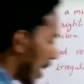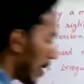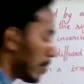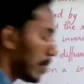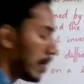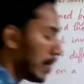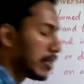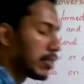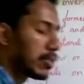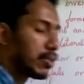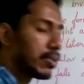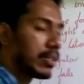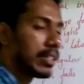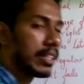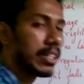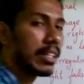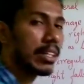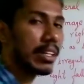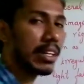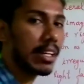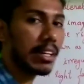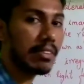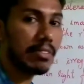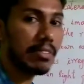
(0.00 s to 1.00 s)
happens to
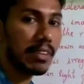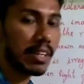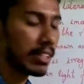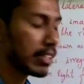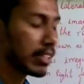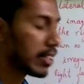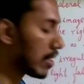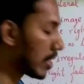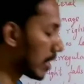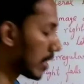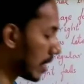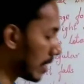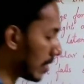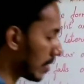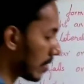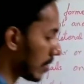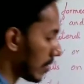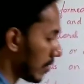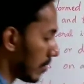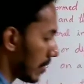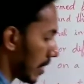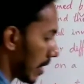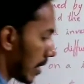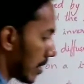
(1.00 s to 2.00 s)
the reflected ray?
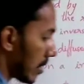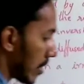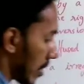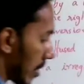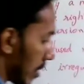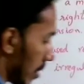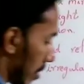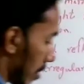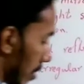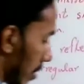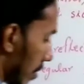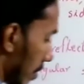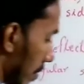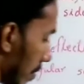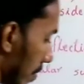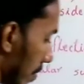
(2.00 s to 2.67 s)
We can pick it.